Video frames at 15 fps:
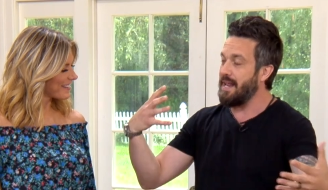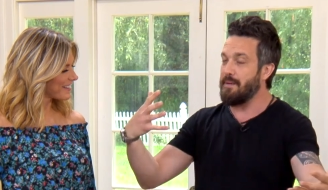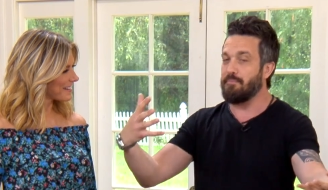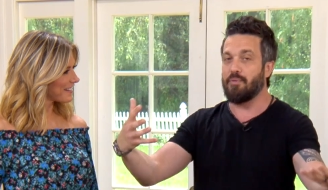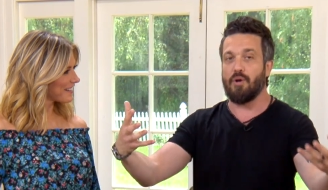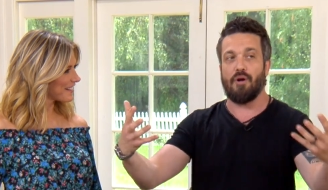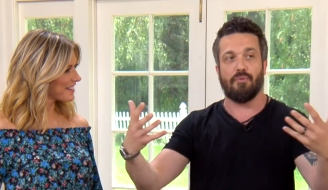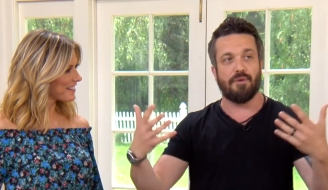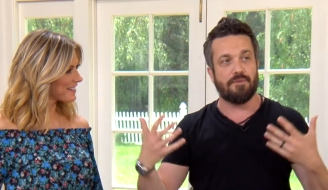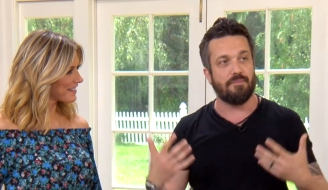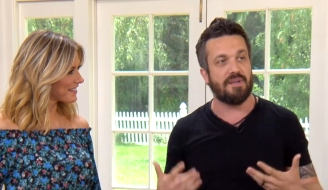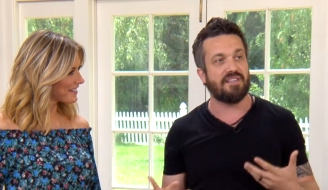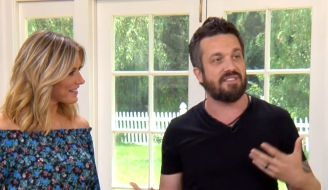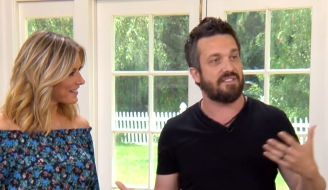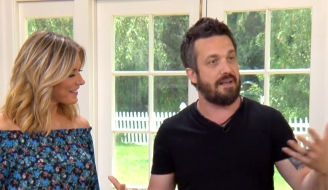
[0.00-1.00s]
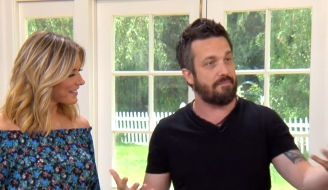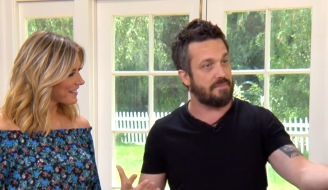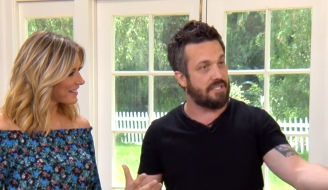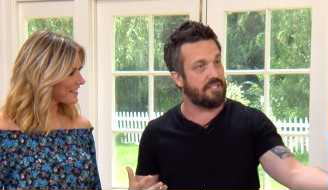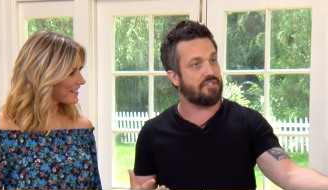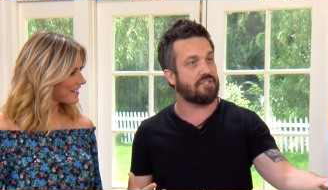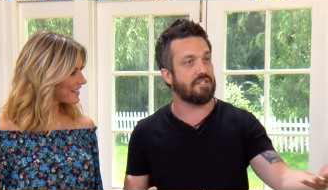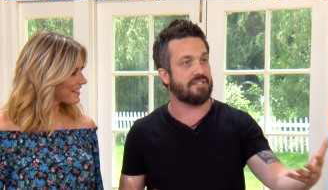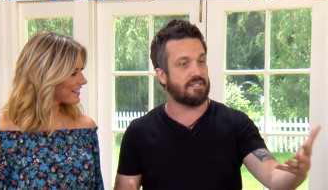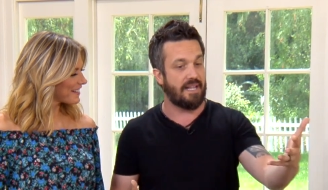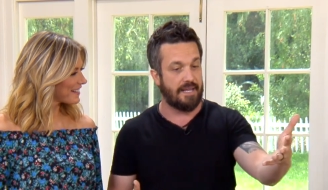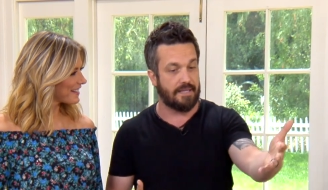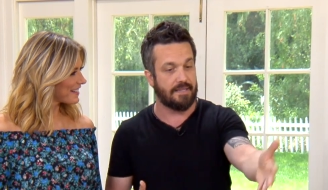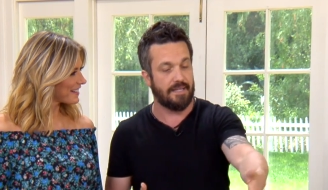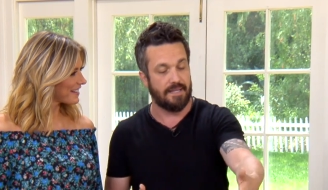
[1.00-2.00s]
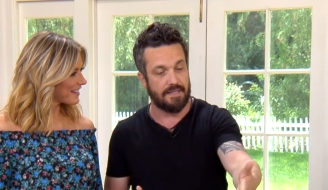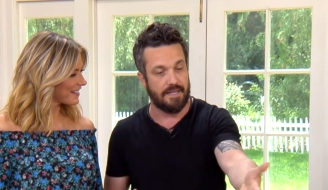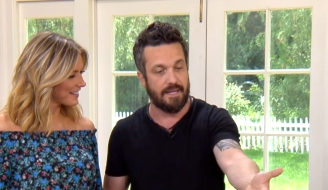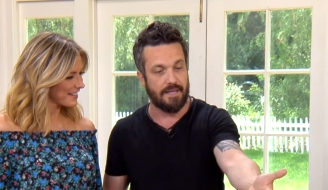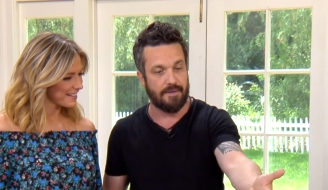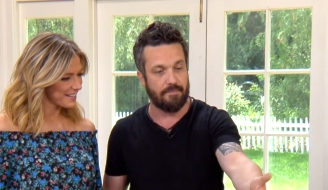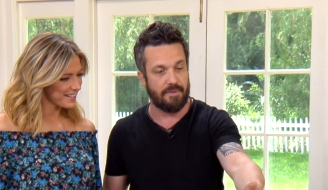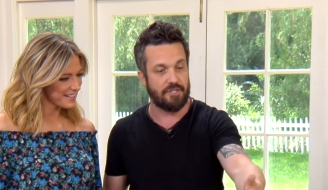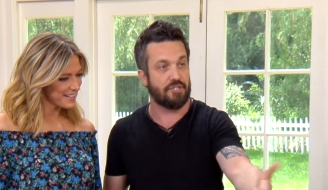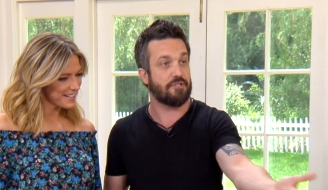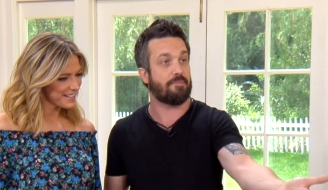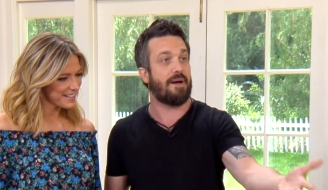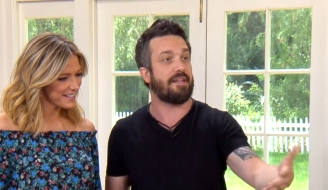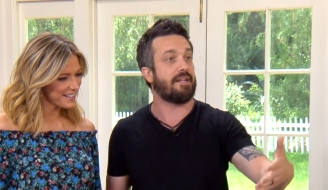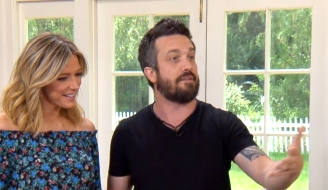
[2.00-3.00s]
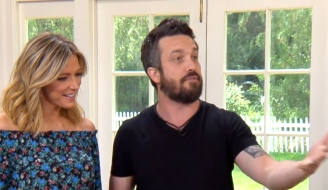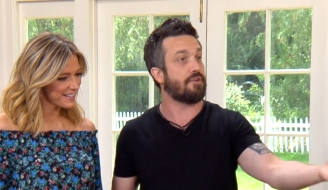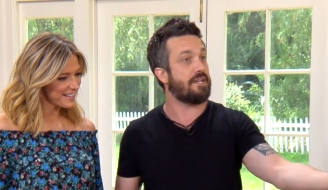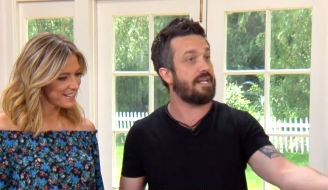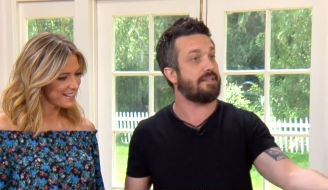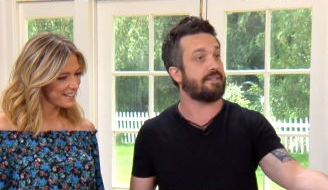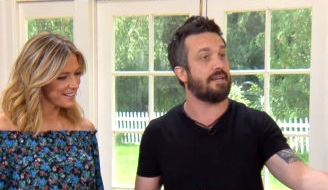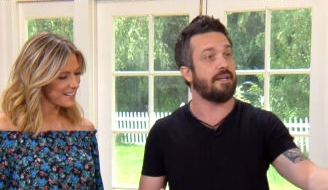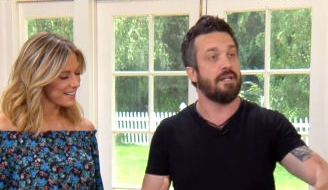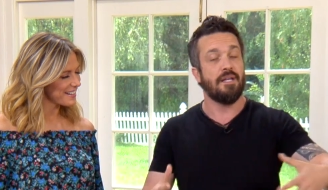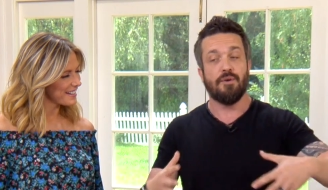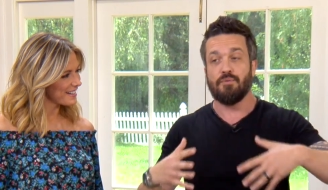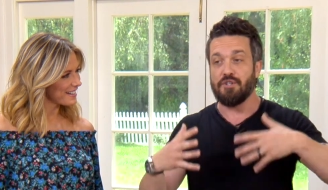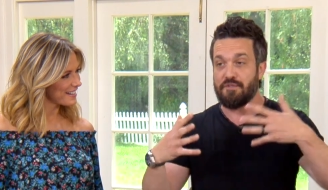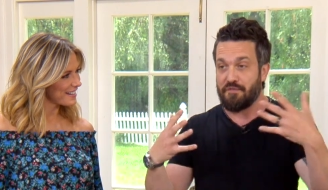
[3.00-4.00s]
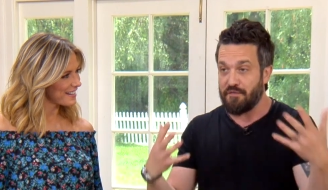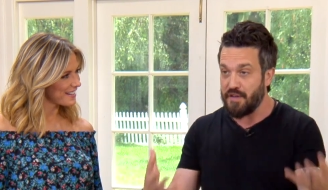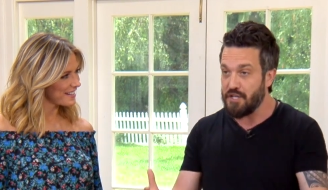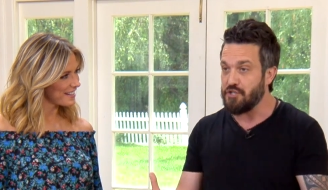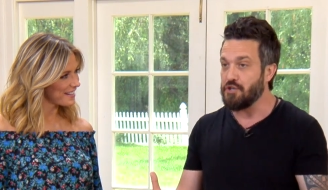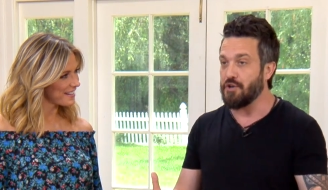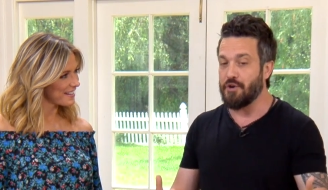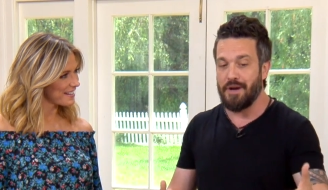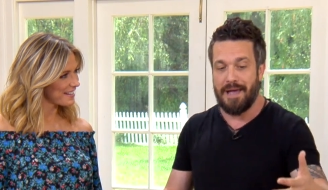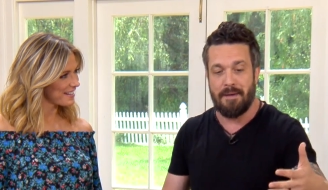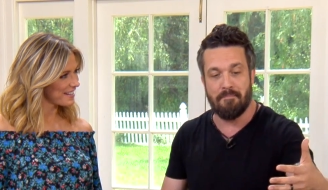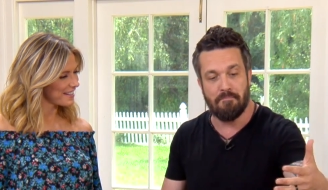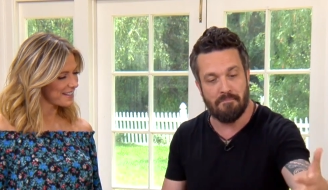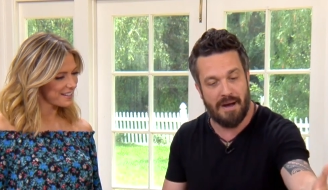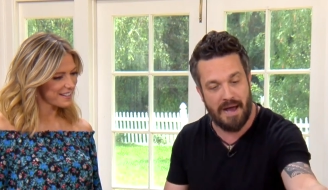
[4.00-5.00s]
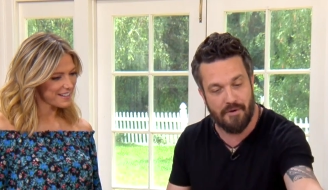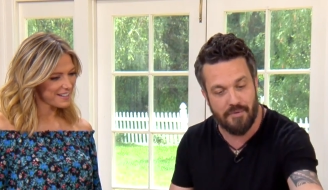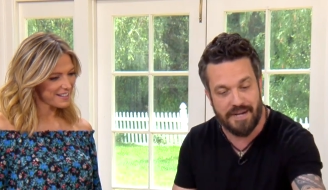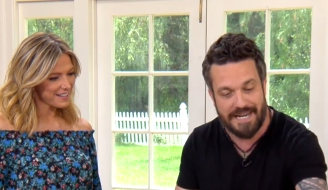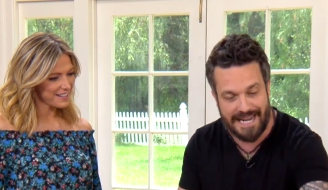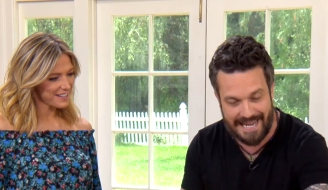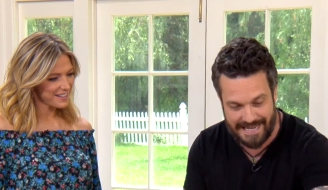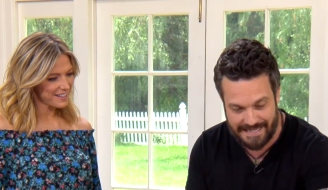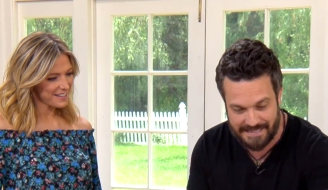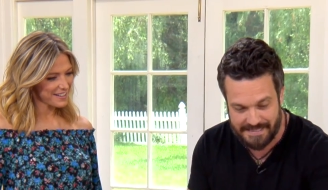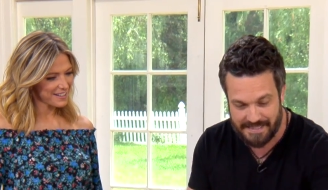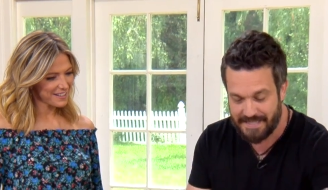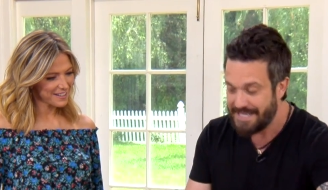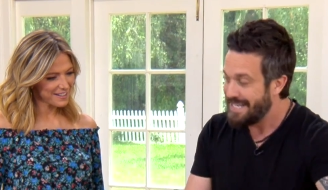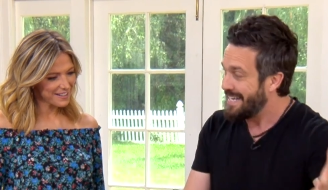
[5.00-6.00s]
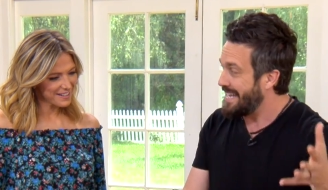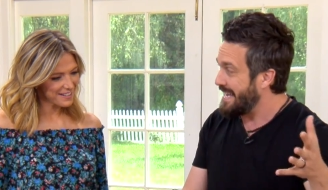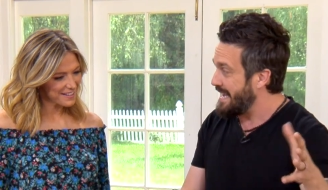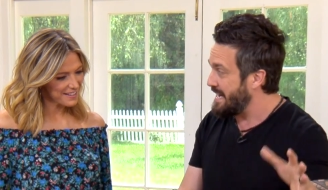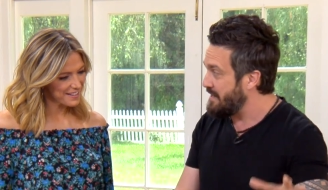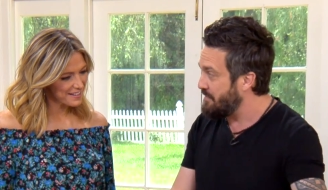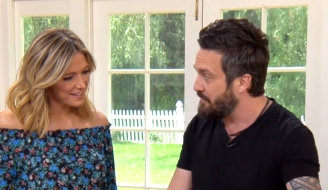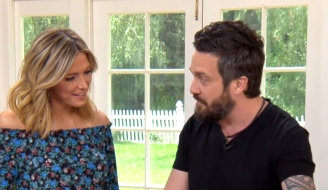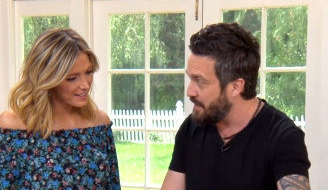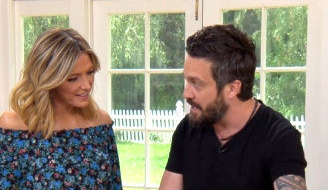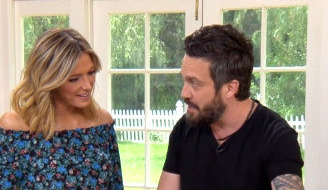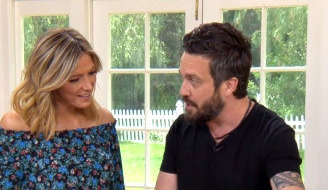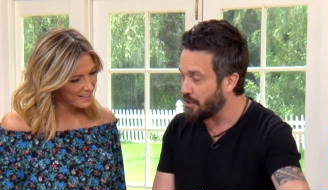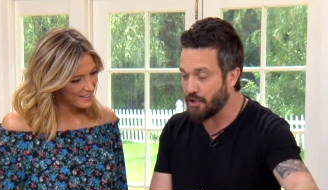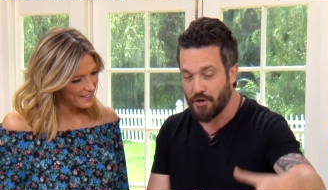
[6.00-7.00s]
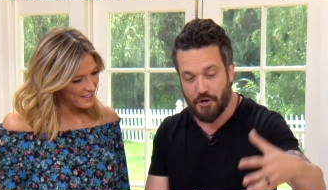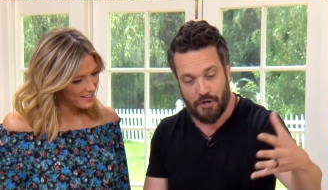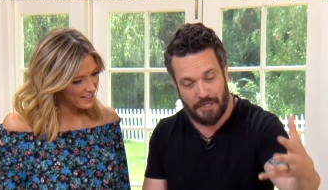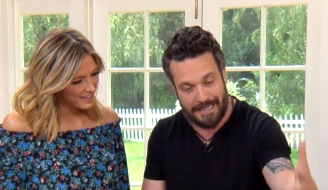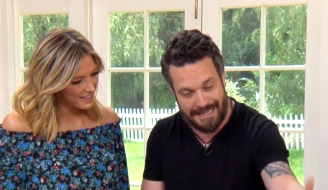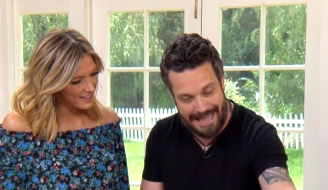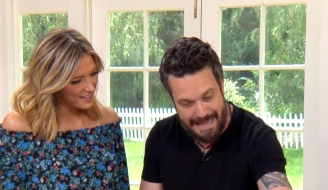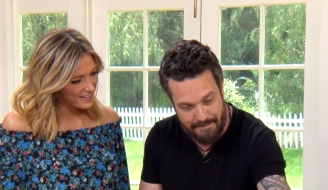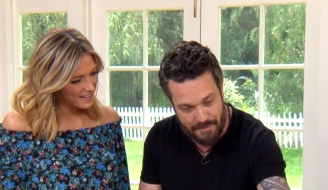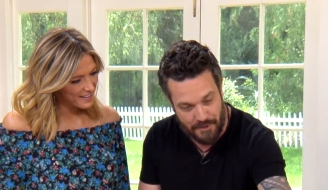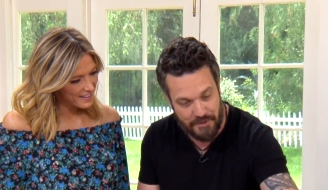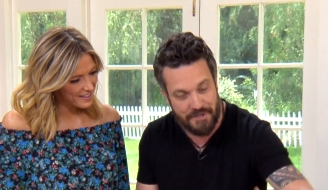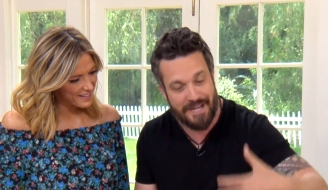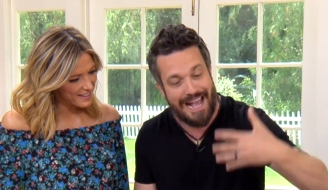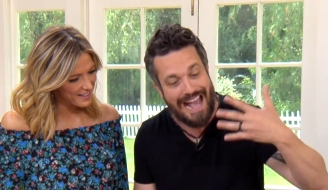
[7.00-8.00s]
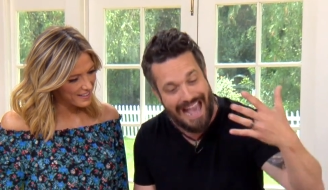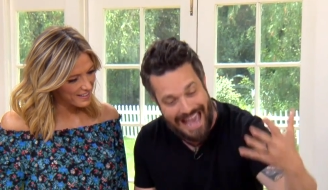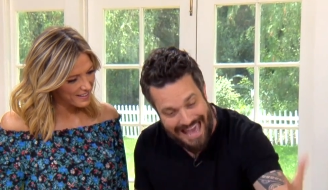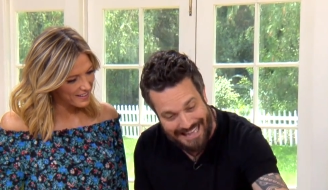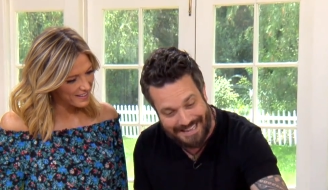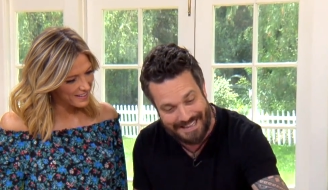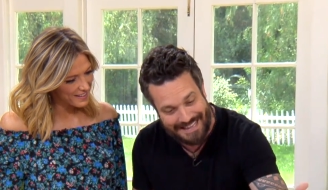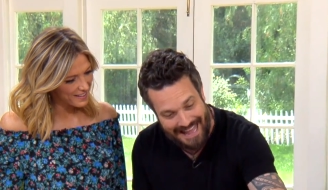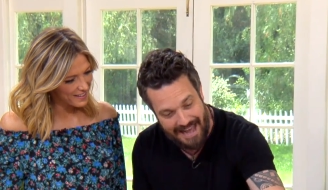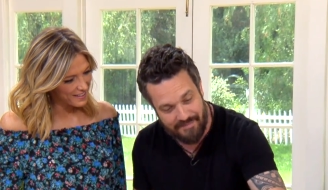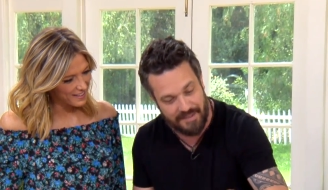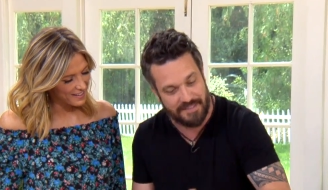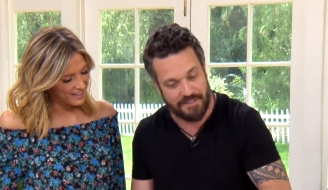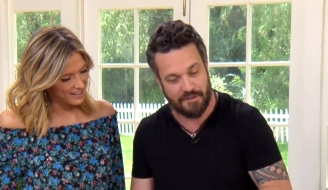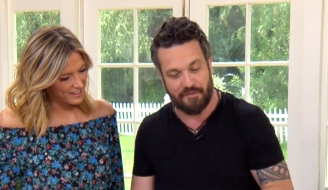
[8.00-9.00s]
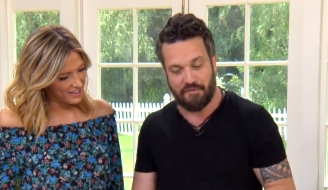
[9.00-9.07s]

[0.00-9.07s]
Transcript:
Speaker 1: I brought with me some dishes like the, the pesce spada livornese, which feature a marinade in vinegar, lemon, and lavender